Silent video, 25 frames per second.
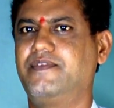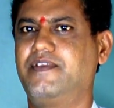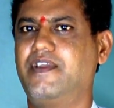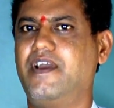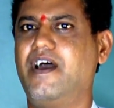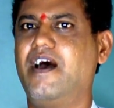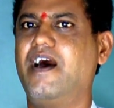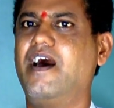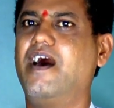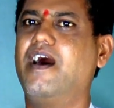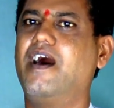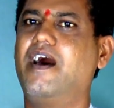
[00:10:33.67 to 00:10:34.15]

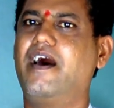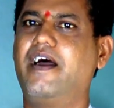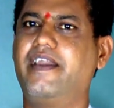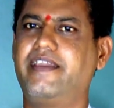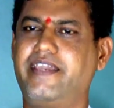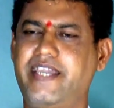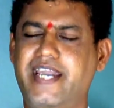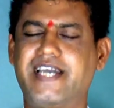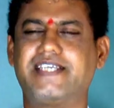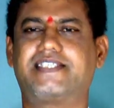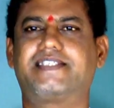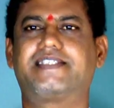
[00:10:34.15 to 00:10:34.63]
Yeah,
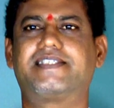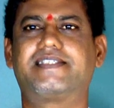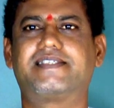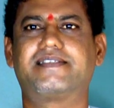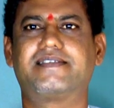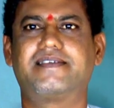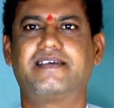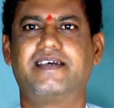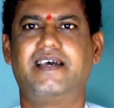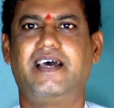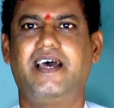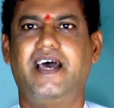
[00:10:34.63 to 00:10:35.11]
yes,
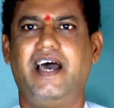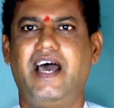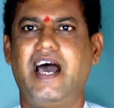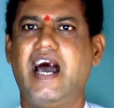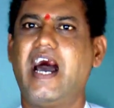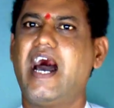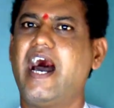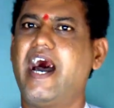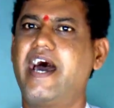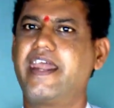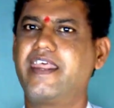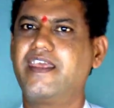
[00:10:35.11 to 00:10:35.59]

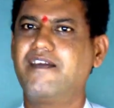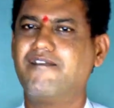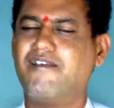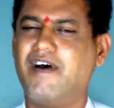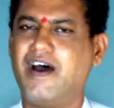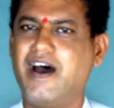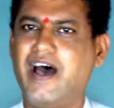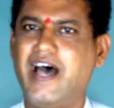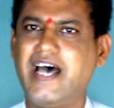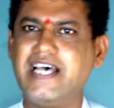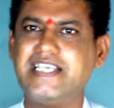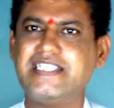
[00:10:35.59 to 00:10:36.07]
Hari
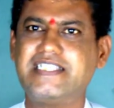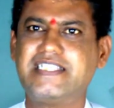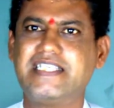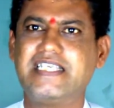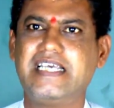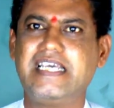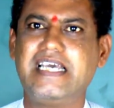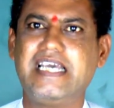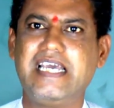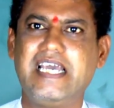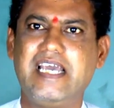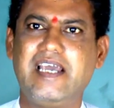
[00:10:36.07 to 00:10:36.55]
was
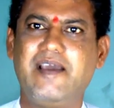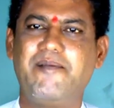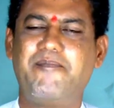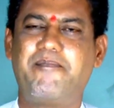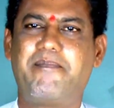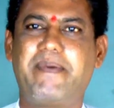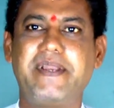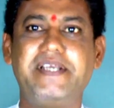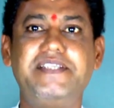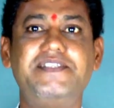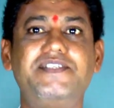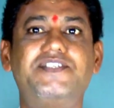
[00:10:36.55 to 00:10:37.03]

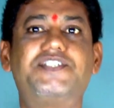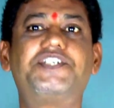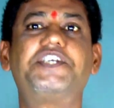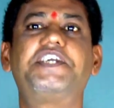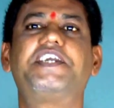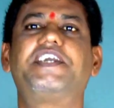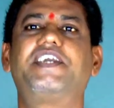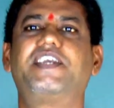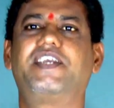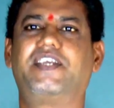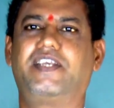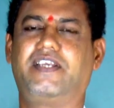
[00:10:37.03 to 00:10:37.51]

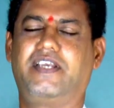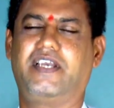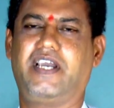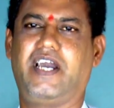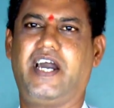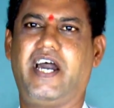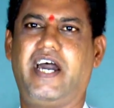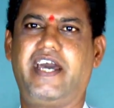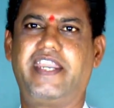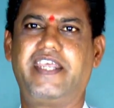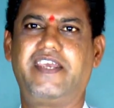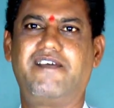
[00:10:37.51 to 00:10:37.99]
pinching,
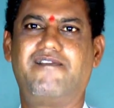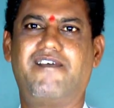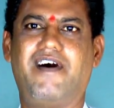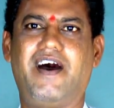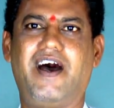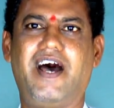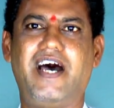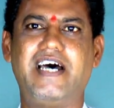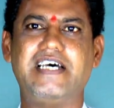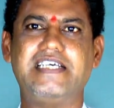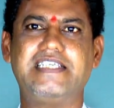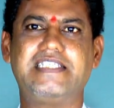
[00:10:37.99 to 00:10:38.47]
Hari
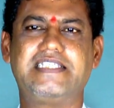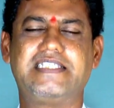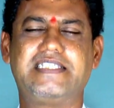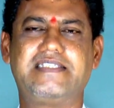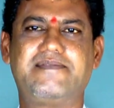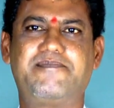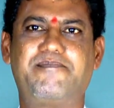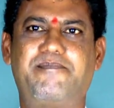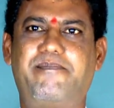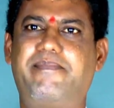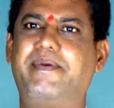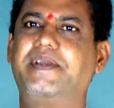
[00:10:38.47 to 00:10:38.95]
was
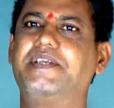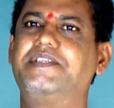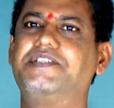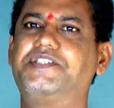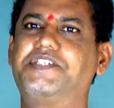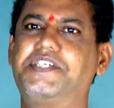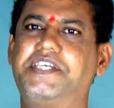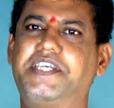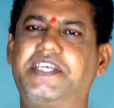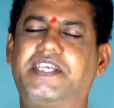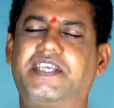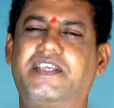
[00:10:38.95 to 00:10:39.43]

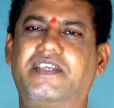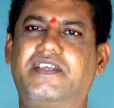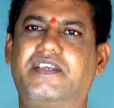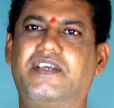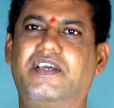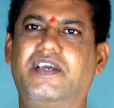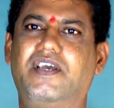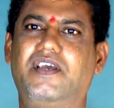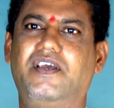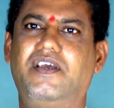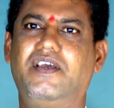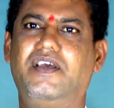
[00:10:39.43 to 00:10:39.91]
pinching.
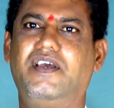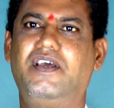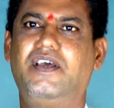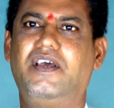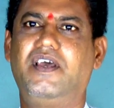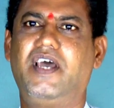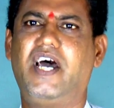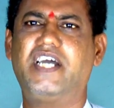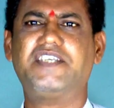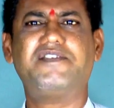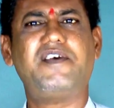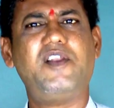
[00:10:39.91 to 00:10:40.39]

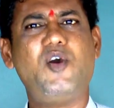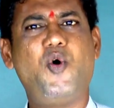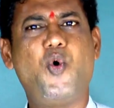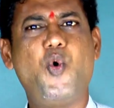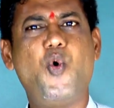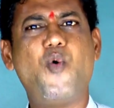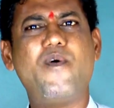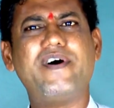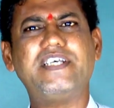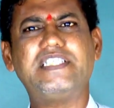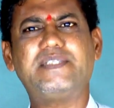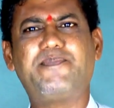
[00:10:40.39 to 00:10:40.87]
Actually
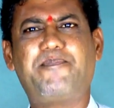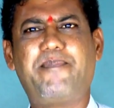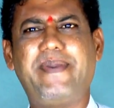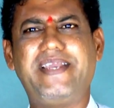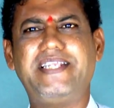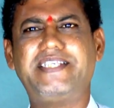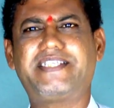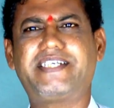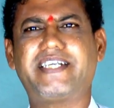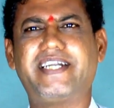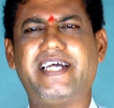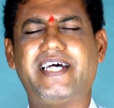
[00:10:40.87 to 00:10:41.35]
who was
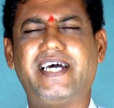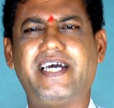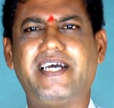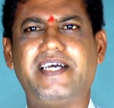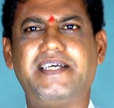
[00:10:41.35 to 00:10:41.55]
pinched?